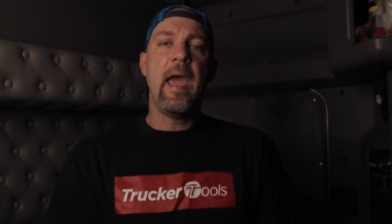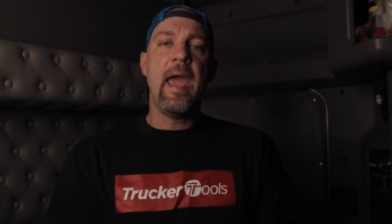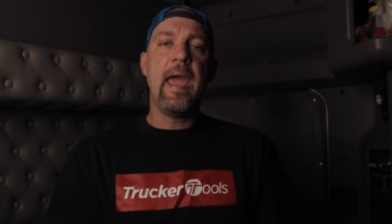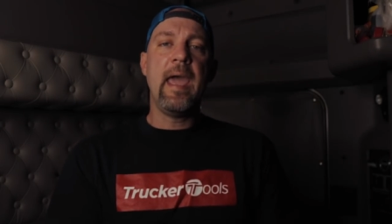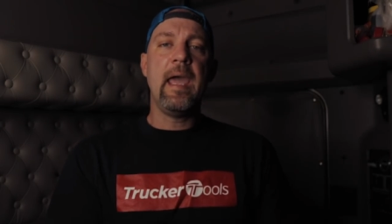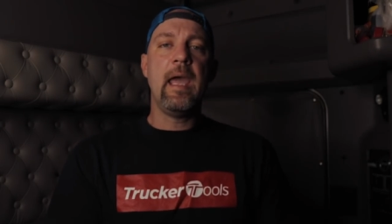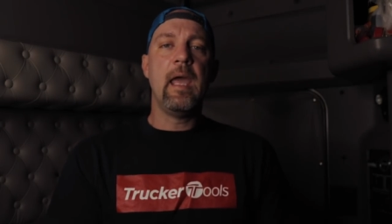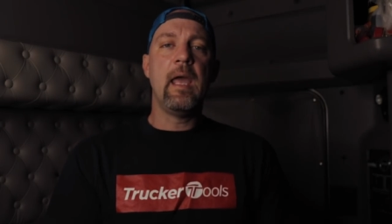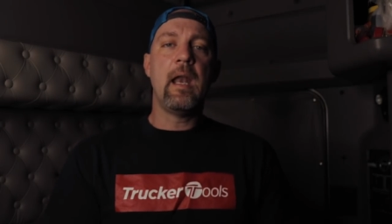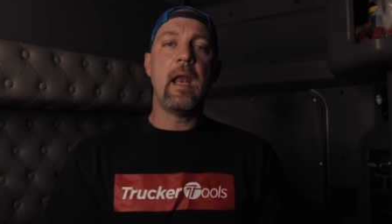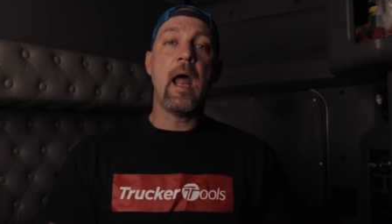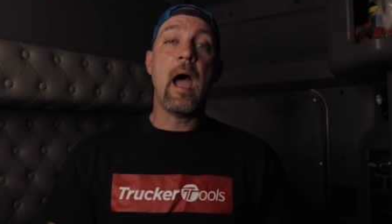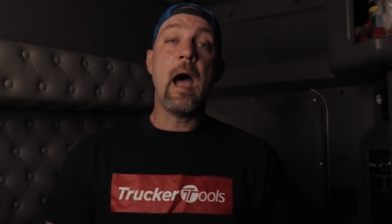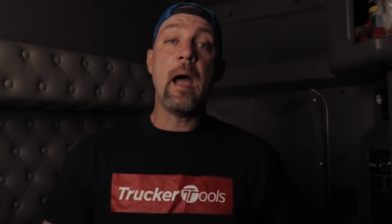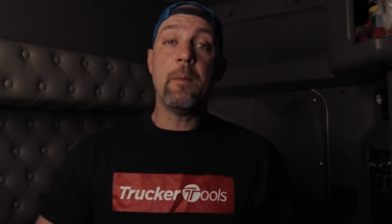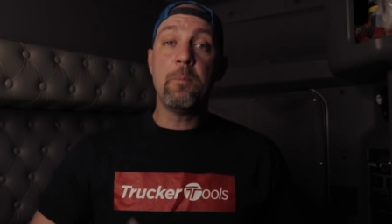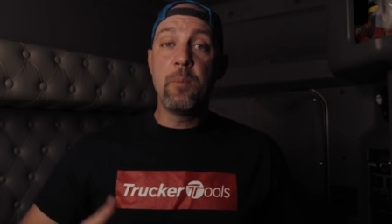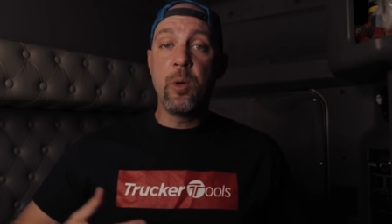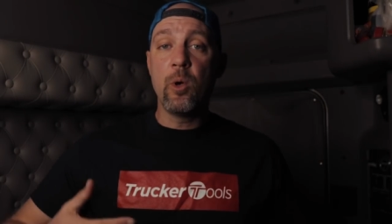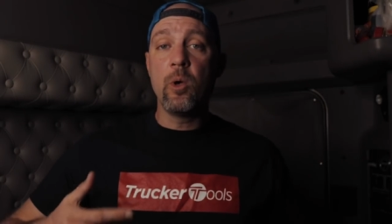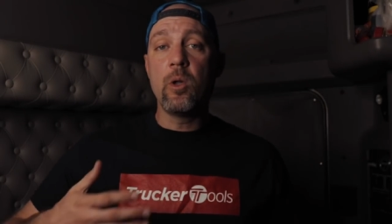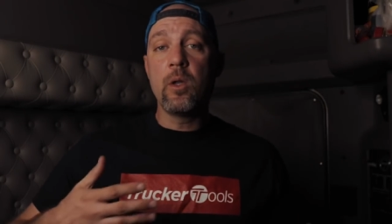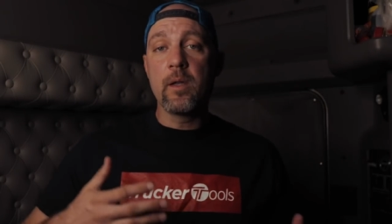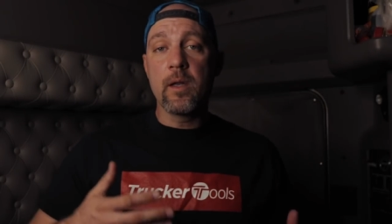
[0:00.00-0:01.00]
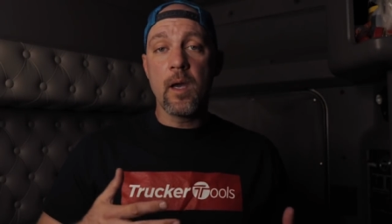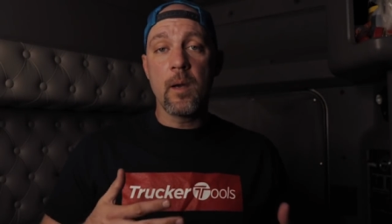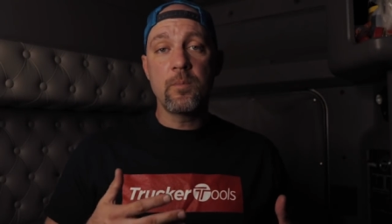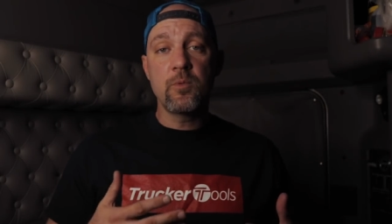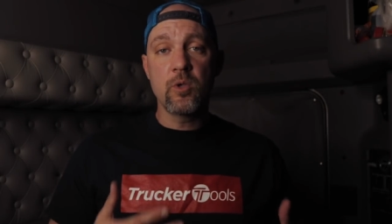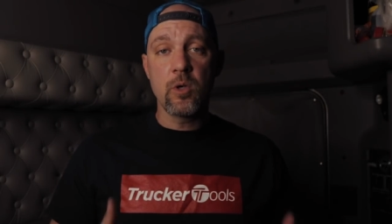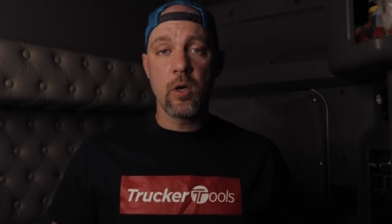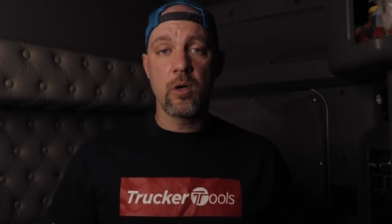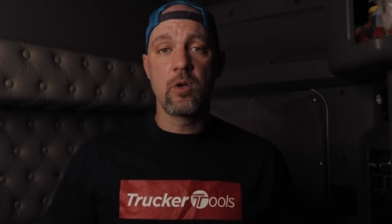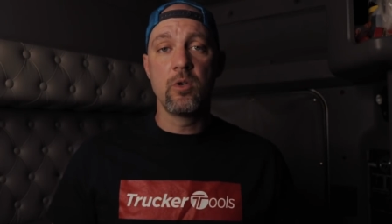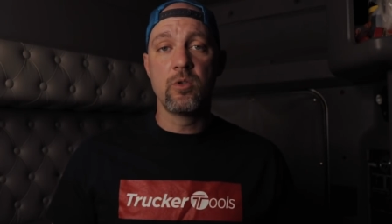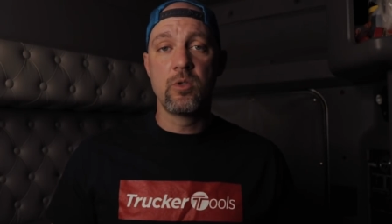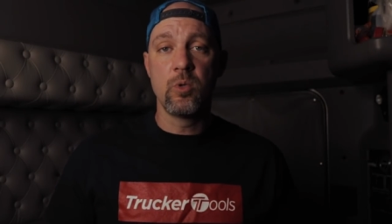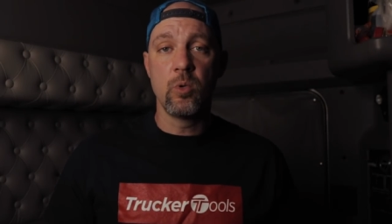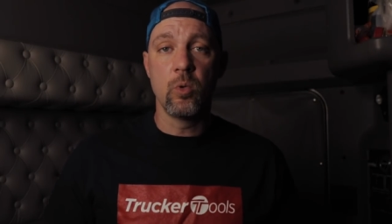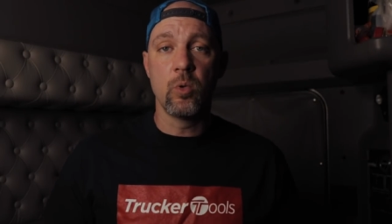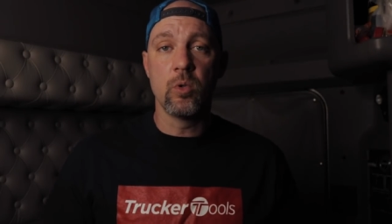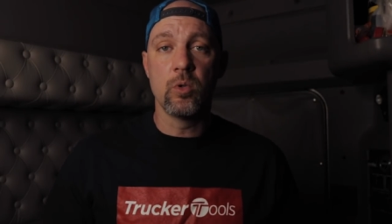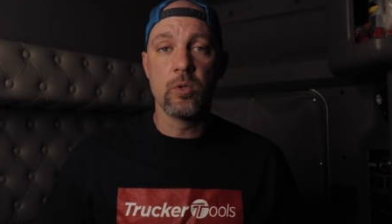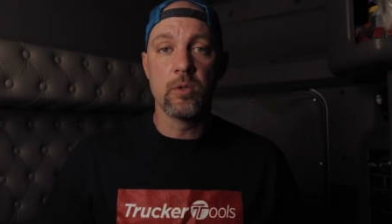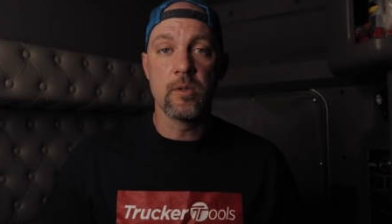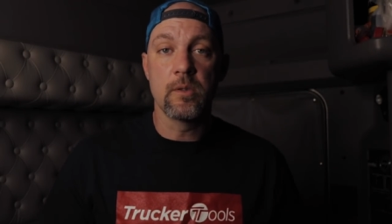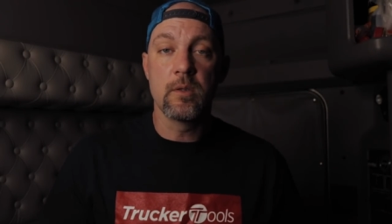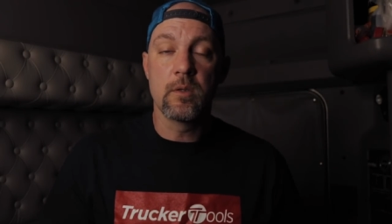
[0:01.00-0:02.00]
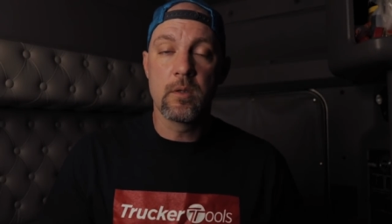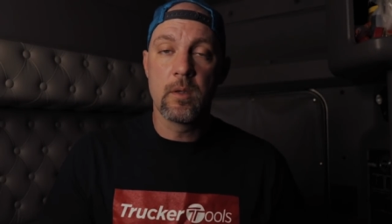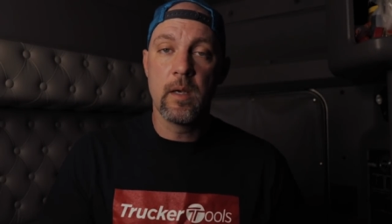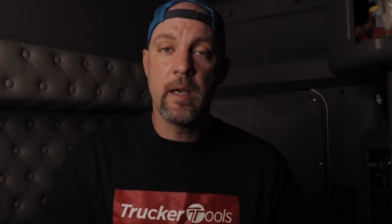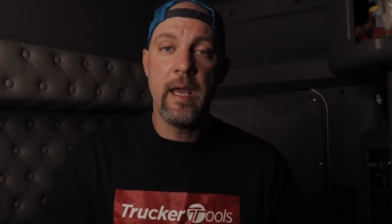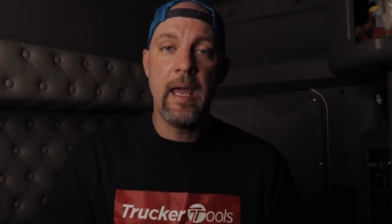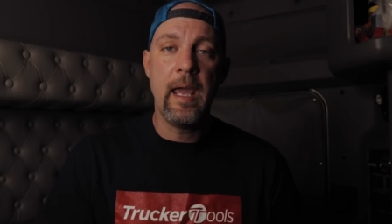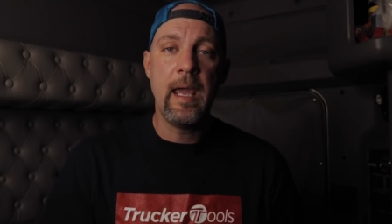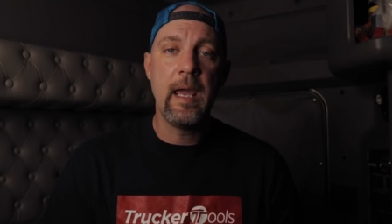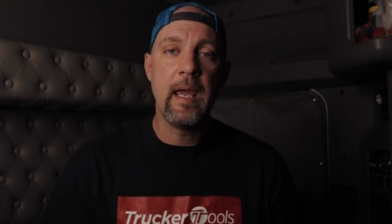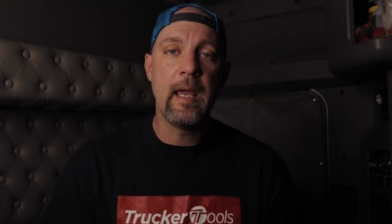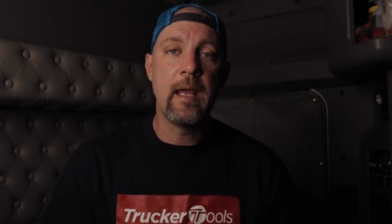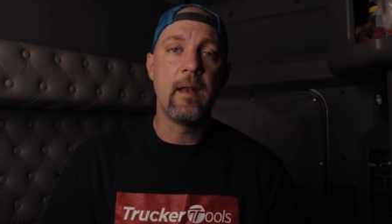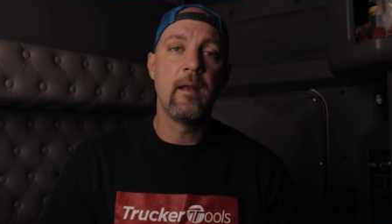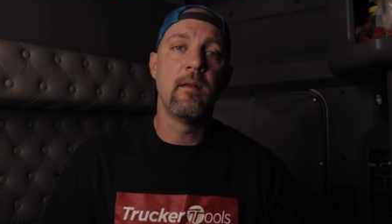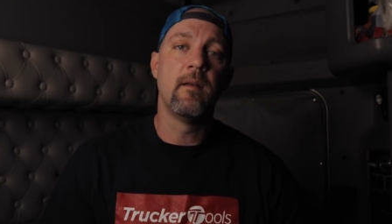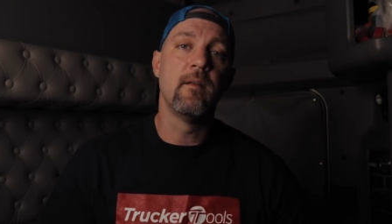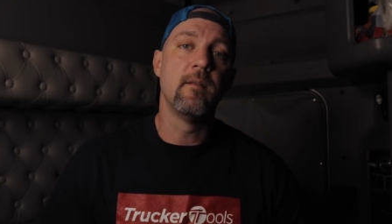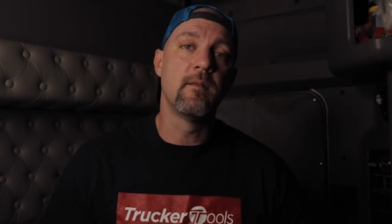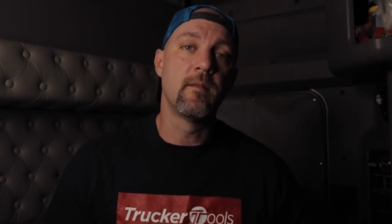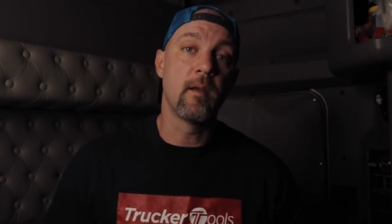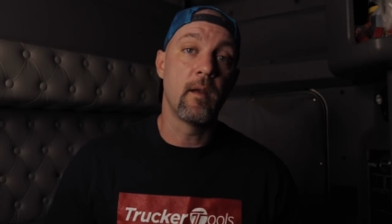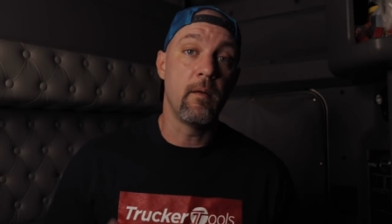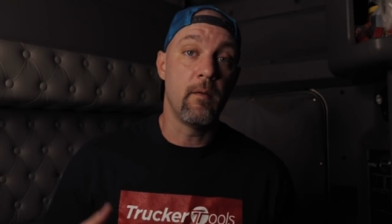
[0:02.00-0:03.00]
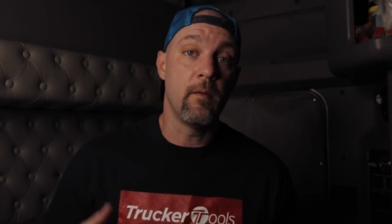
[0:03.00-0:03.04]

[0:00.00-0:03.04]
and I pulled up Trucker Tools and